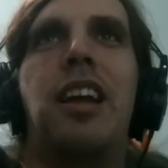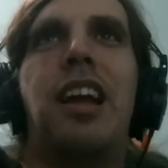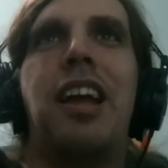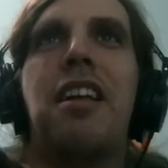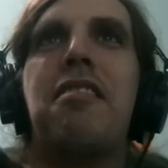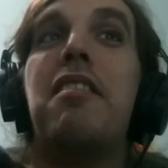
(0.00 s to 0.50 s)

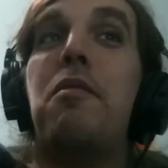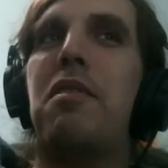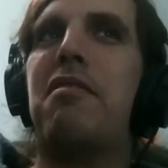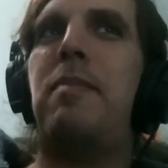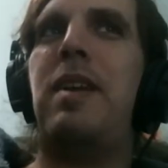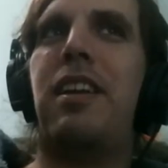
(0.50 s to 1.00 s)
I guess he
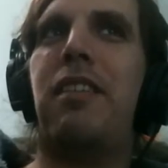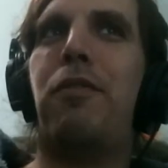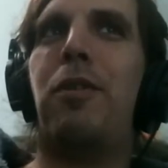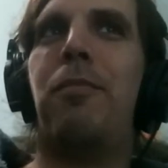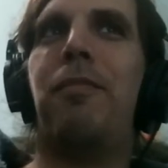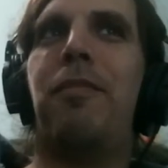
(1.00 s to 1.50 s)
was speaking
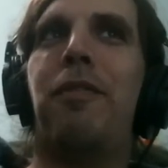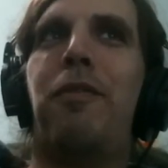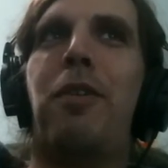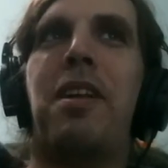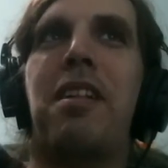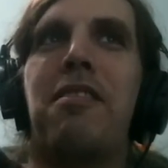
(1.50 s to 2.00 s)
from
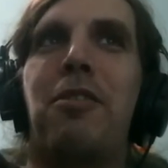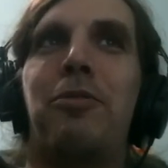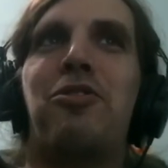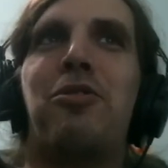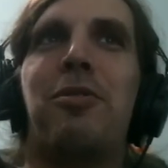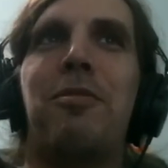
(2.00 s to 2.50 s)
his
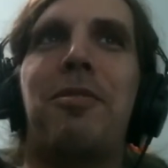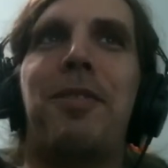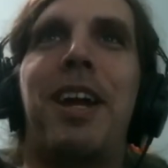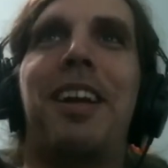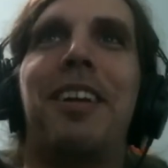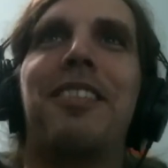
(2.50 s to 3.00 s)
own truth,
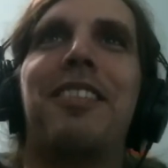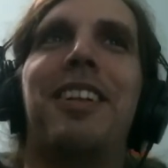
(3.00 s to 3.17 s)
right?